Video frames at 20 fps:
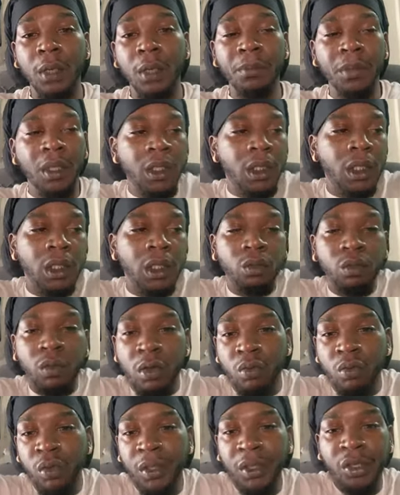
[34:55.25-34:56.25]
Because
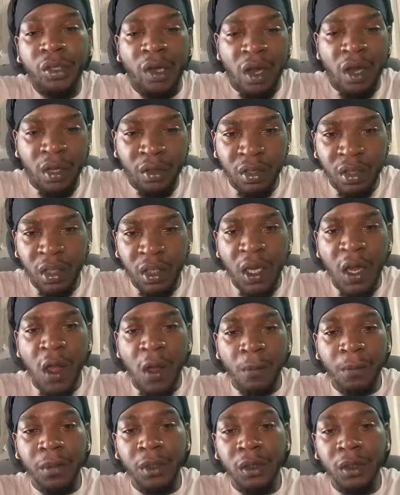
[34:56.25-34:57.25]
what we trying to
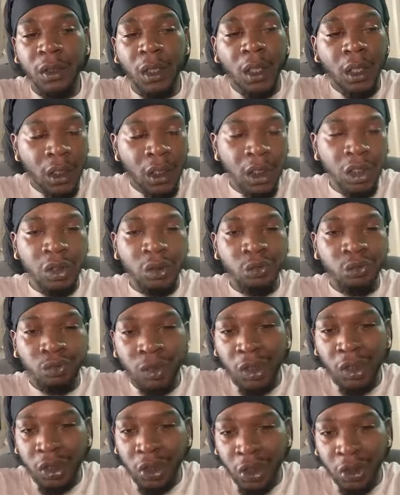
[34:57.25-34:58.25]
accomplish is,
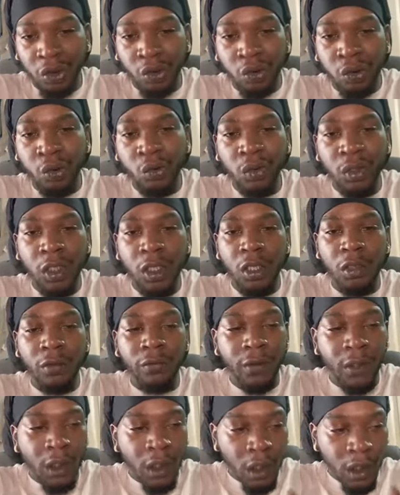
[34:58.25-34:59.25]
is, is true love
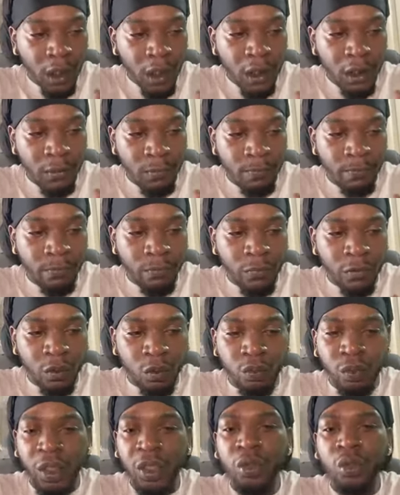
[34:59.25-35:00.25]
and
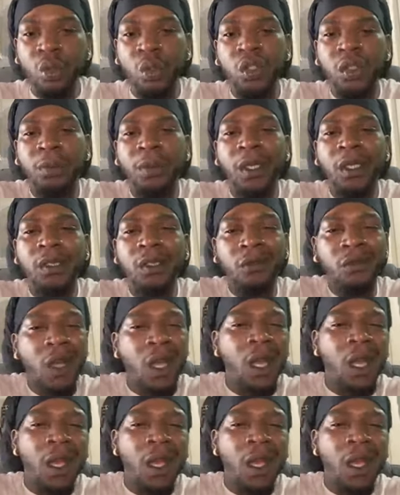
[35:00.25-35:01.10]
retrospect of our